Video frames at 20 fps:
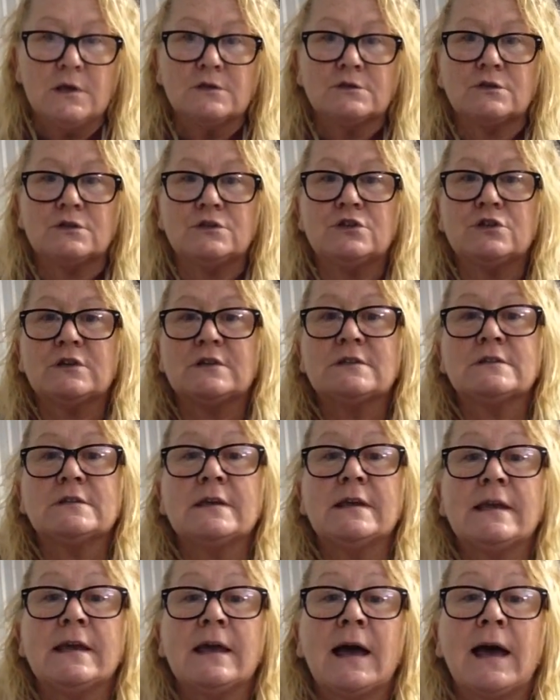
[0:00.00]
So as you can
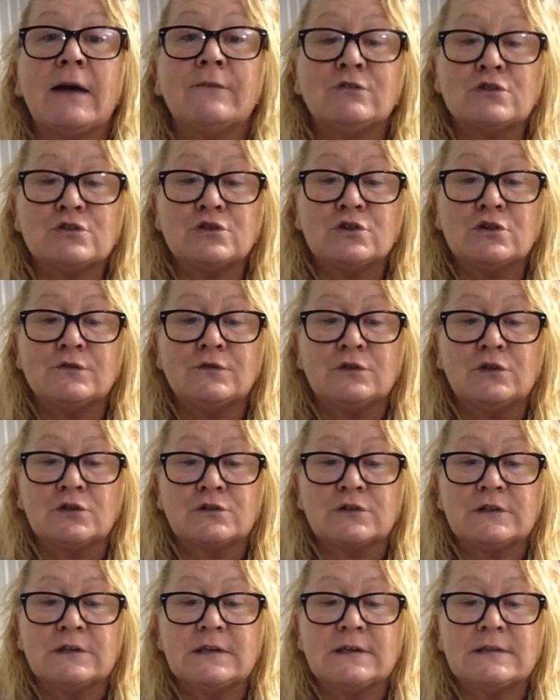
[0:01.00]
see, I've just
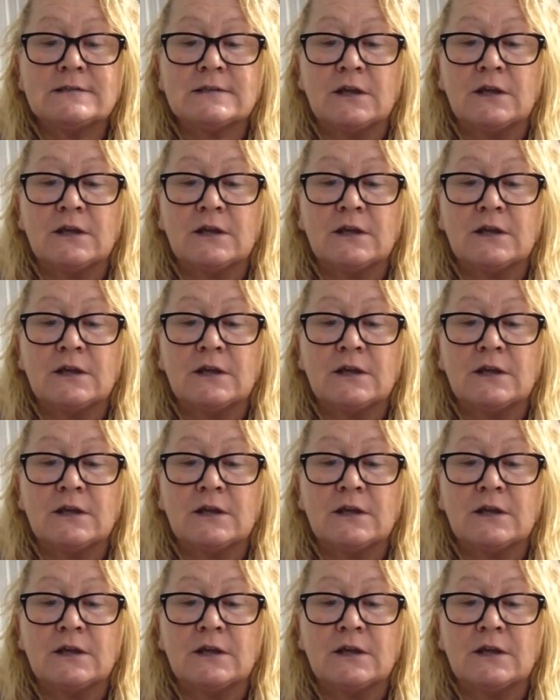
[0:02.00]
overlocked these,